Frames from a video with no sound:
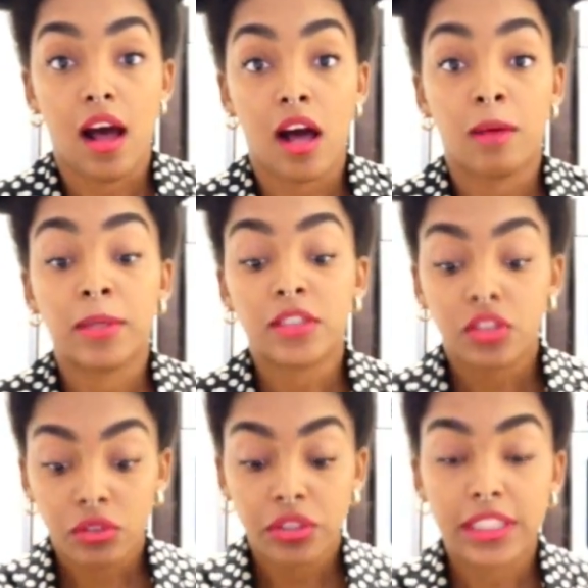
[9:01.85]
But
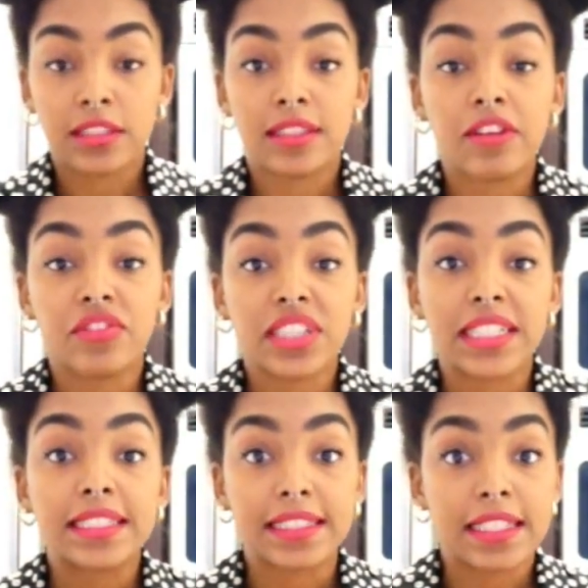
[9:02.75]
so you can
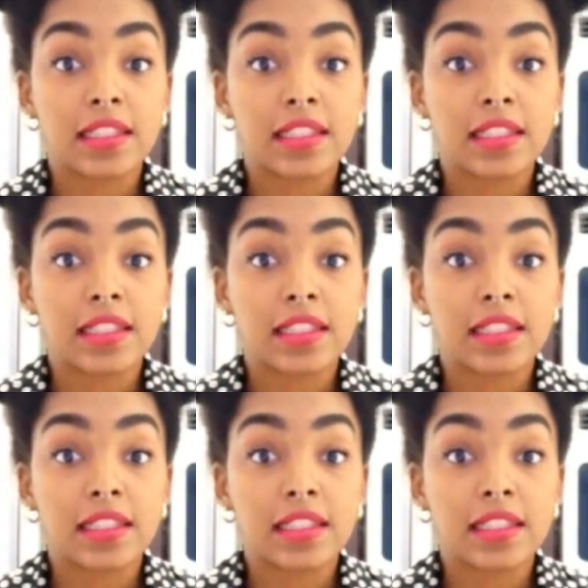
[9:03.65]
definitely see